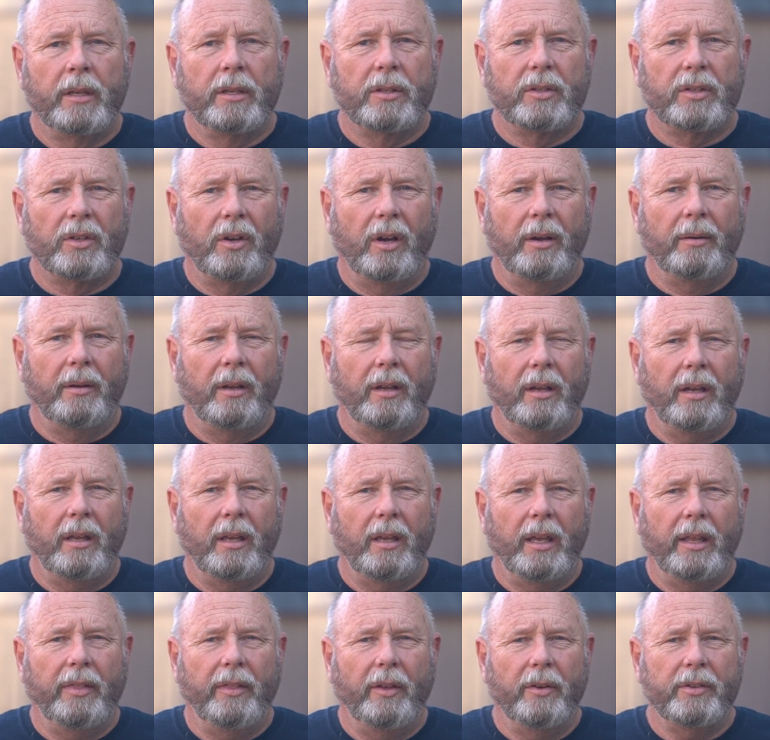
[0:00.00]
So,
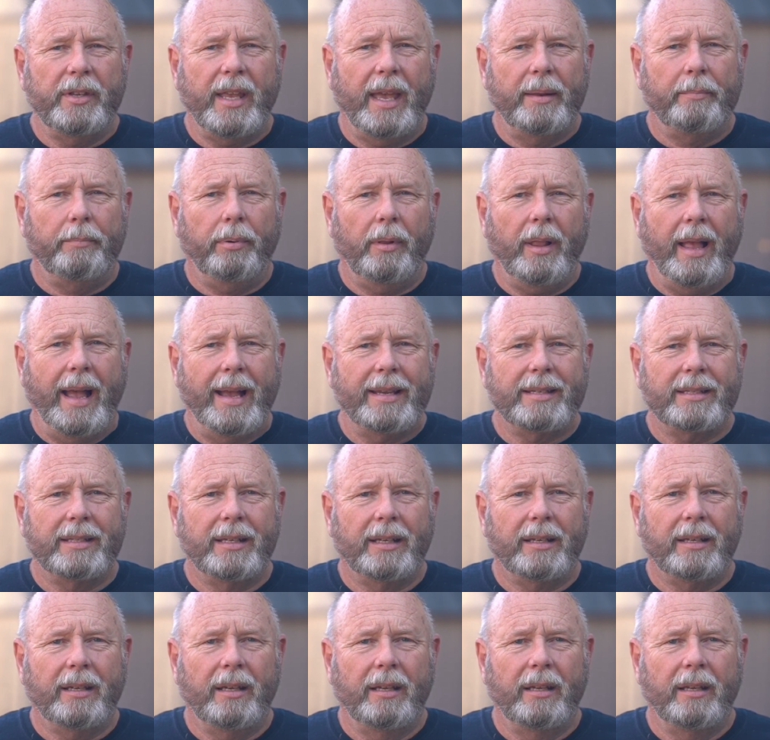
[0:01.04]
and those had
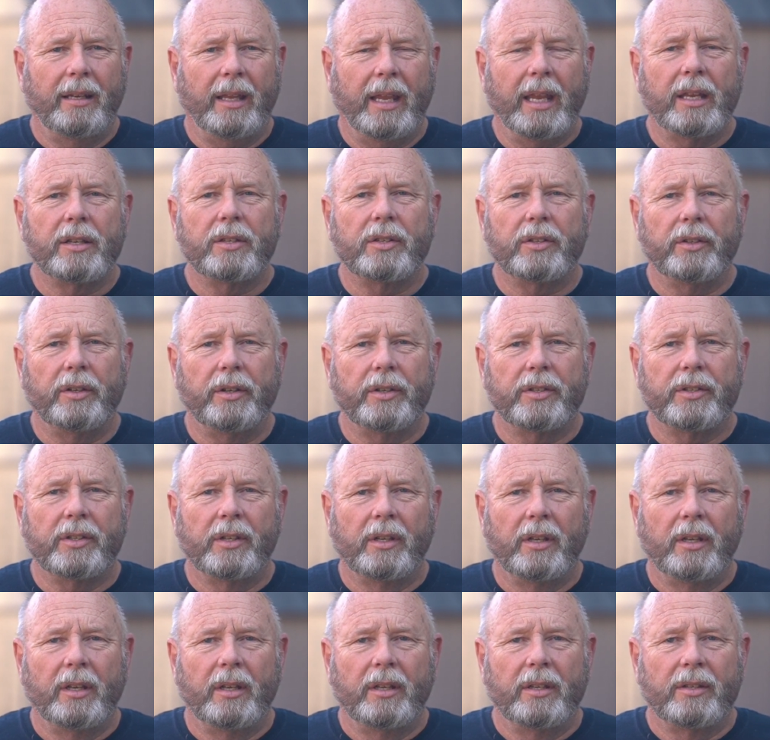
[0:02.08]
plastic inserts.
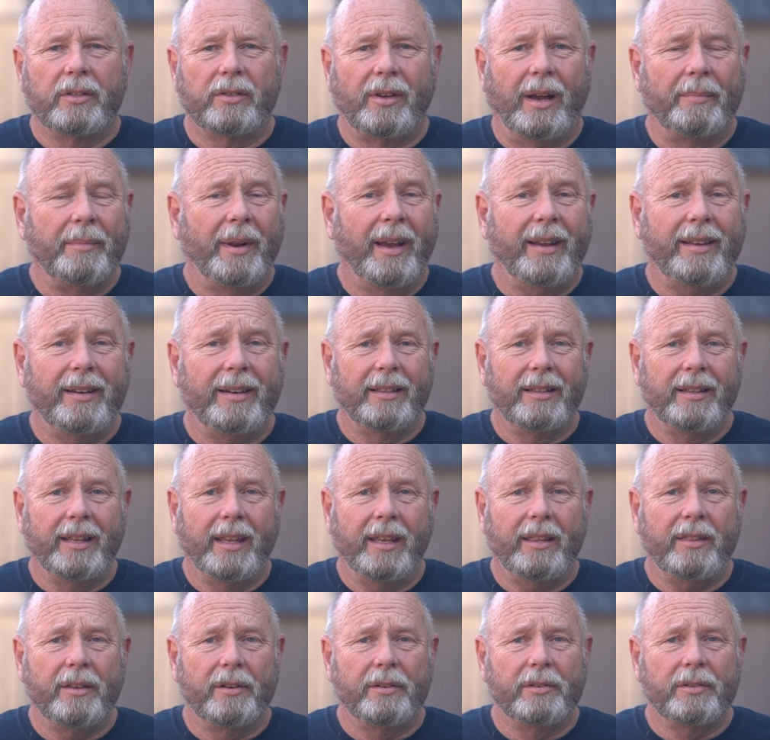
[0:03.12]
So I'm not
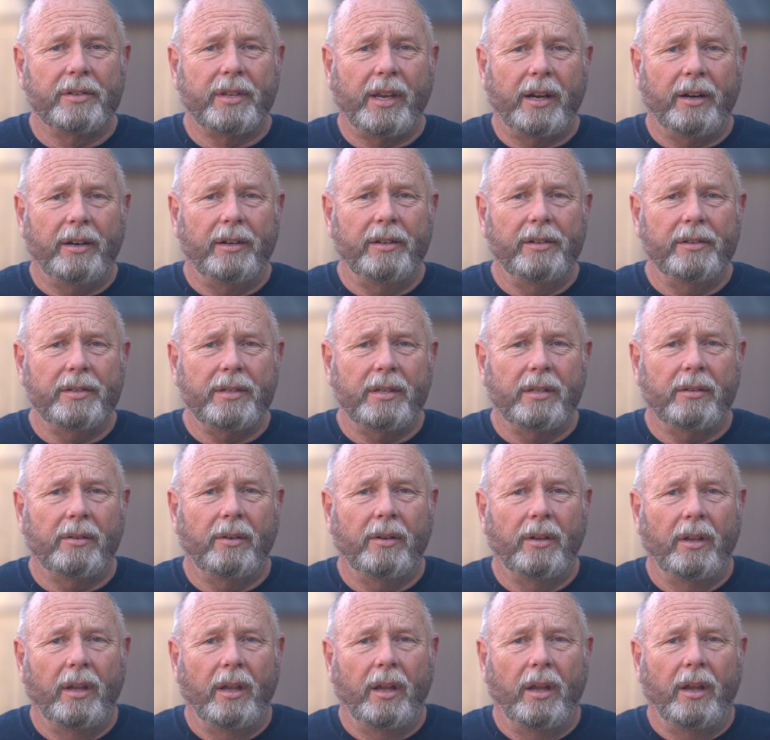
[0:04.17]
link those arrows.
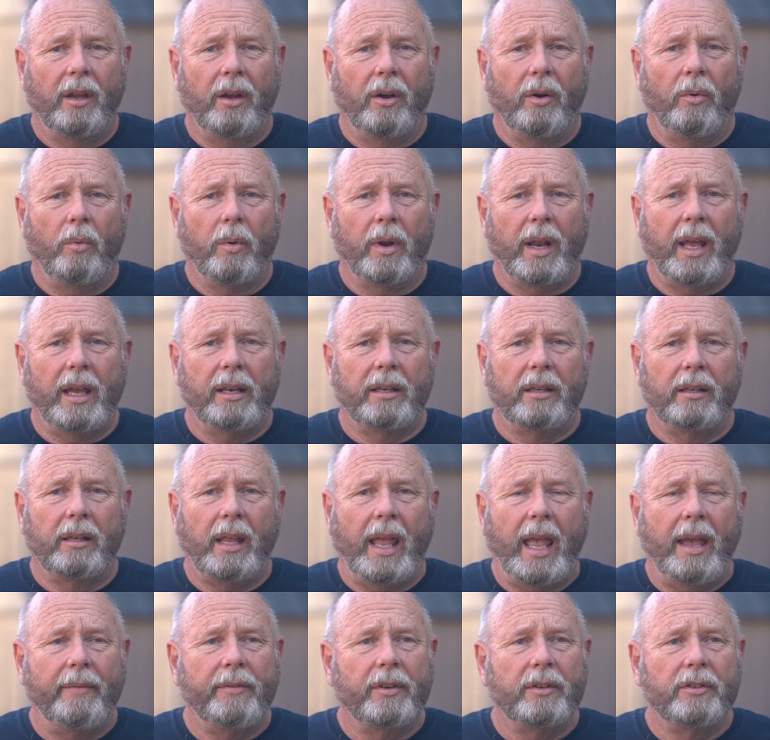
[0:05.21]
What I'd
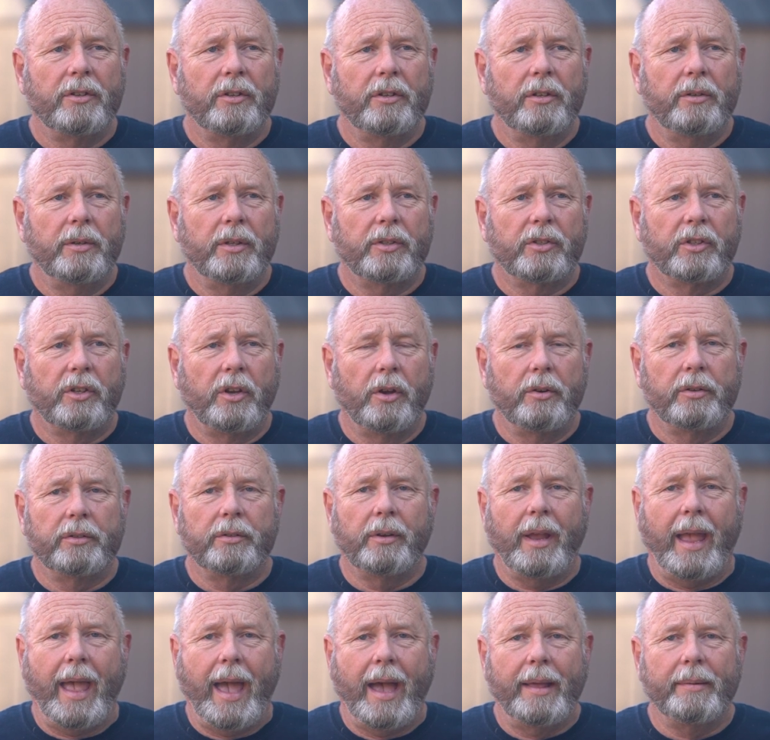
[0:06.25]
have you do is go
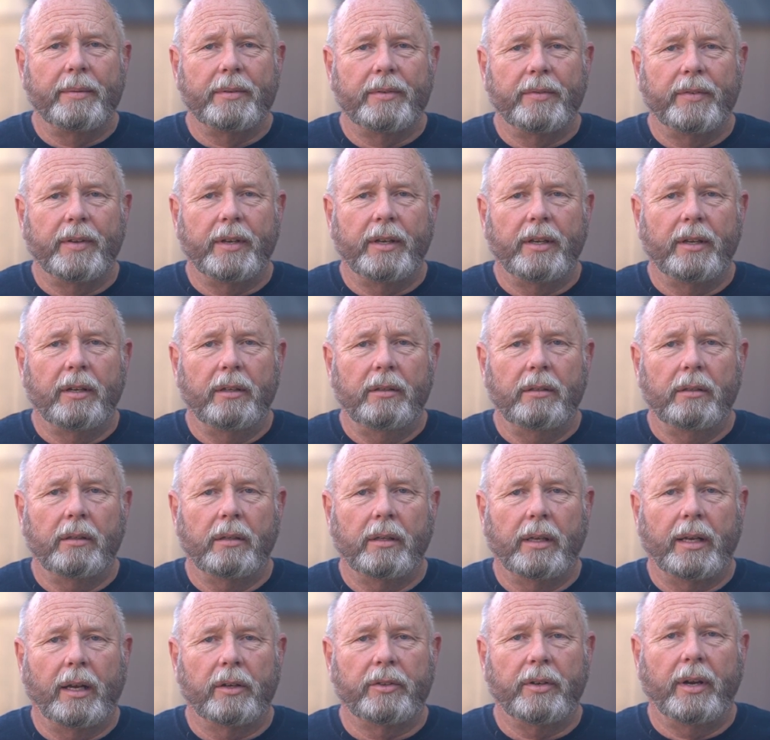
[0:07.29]
to Adam's video
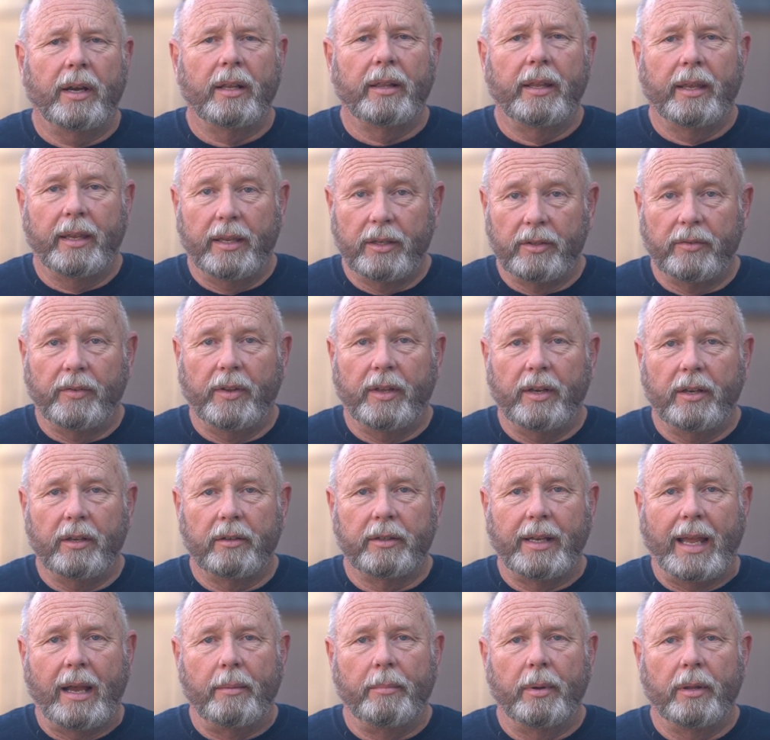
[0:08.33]
and I'll try to link his video
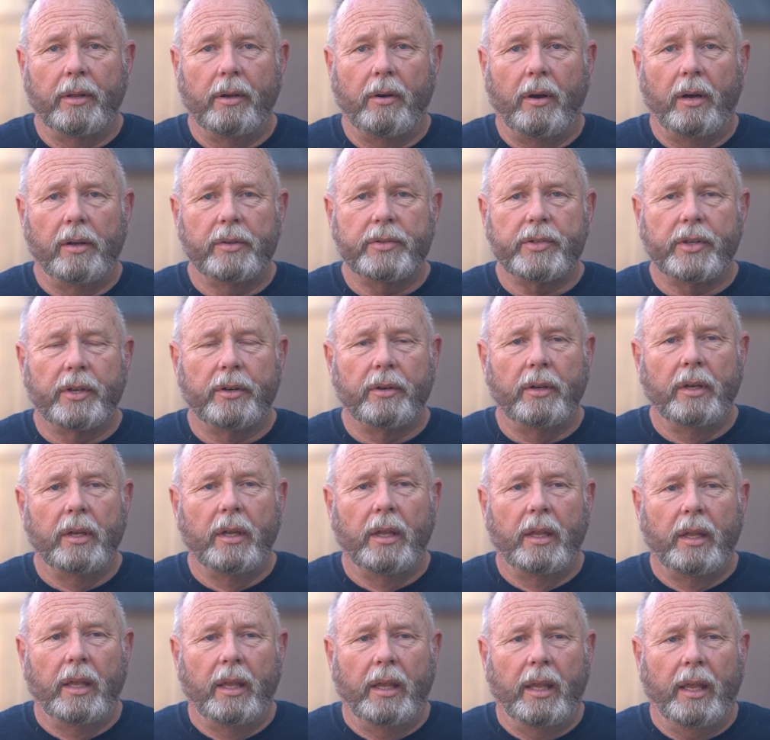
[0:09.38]
down below also
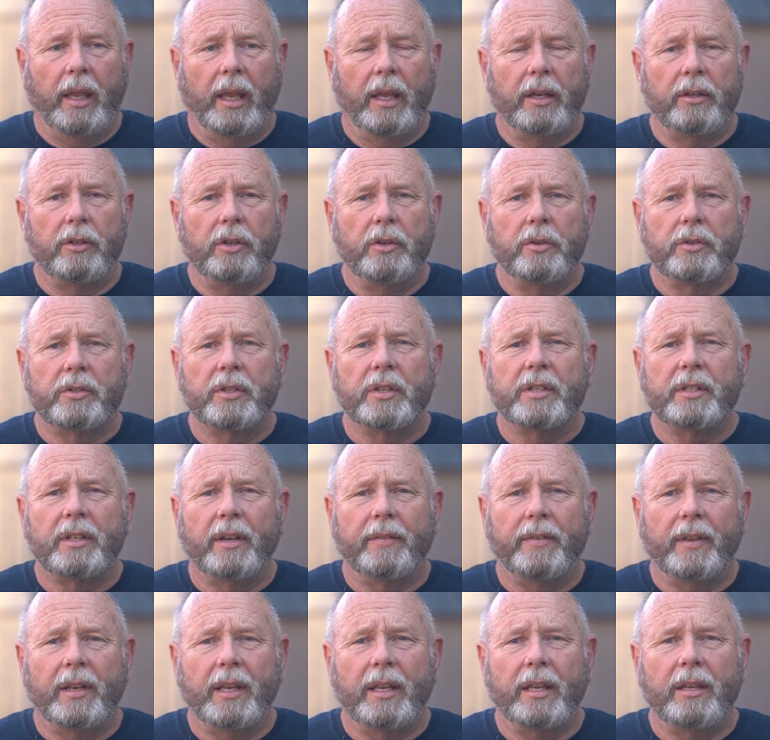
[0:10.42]
and use the
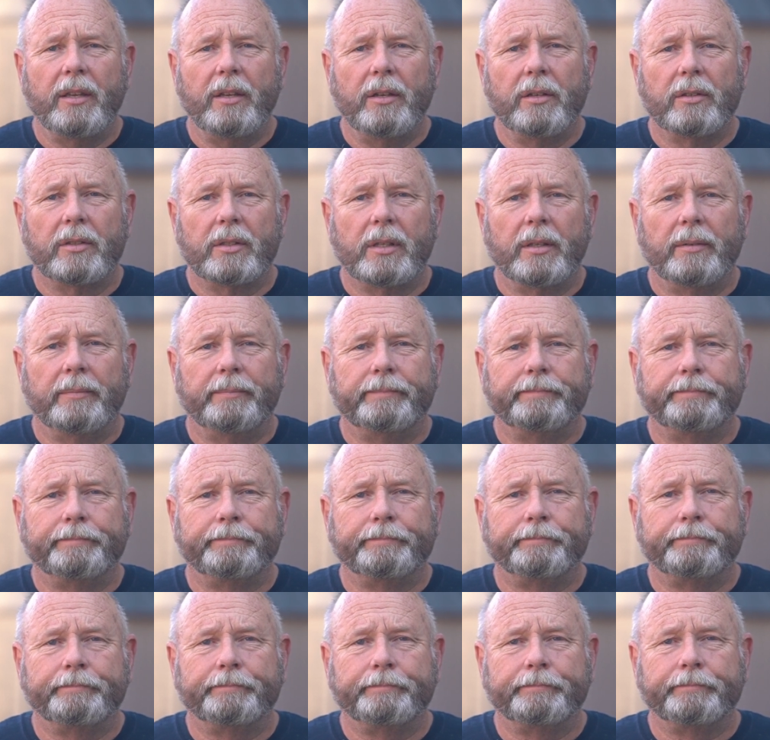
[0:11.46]
stuff that he used
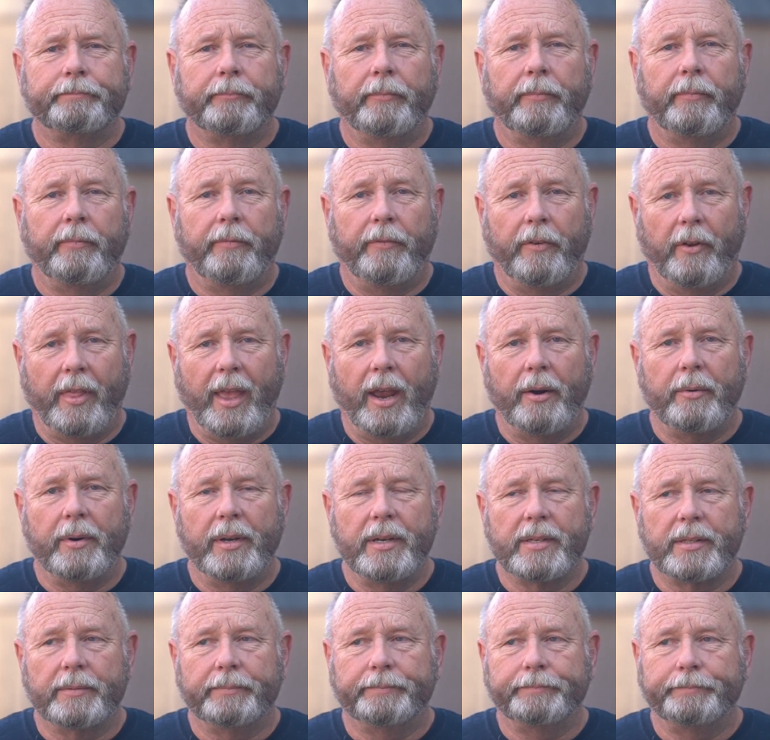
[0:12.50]
for that
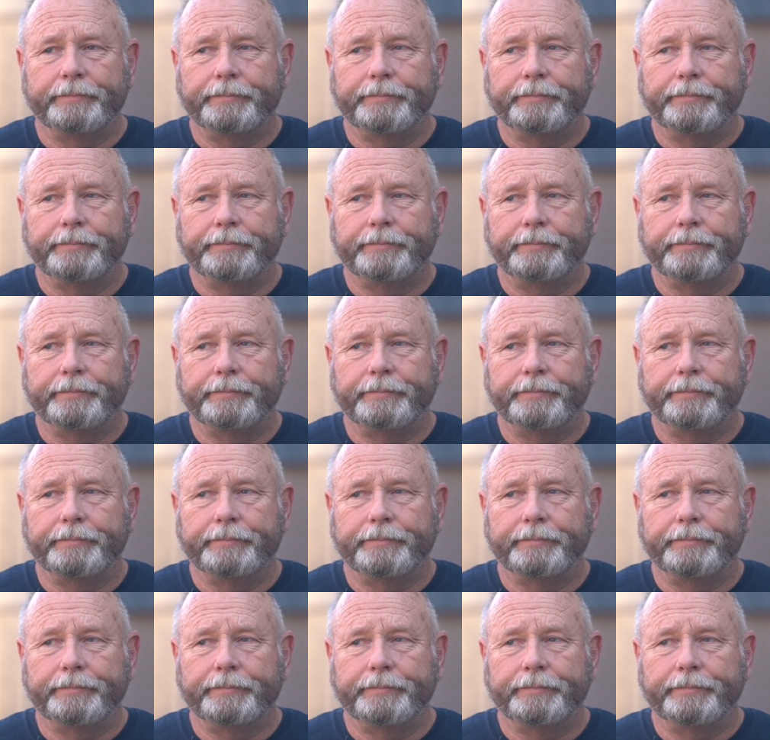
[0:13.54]
reason.